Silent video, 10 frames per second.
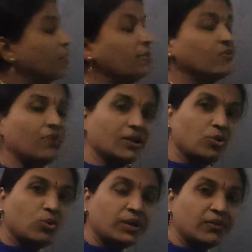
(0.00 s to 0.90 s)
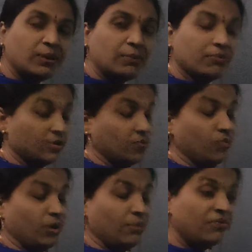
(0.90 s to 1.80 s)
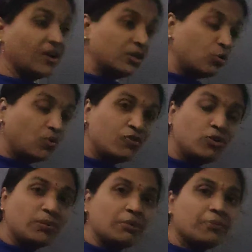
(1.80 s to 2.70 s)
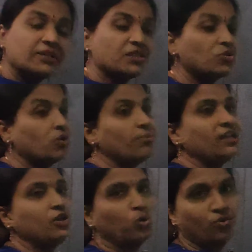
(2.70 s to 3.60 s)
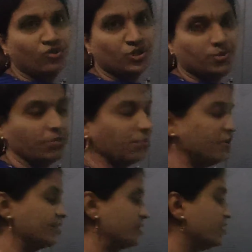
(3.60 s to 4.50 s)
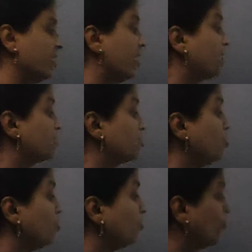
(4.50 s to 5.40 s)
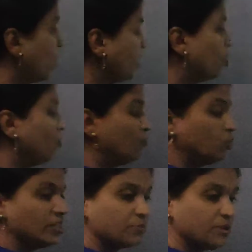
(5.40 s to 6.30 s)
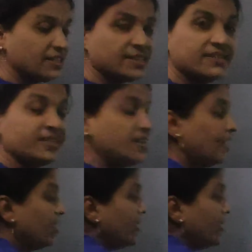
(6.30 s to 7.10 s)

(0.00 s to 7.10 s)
maybe one ovule may be present, or many ovules may be present. So one ovule is present in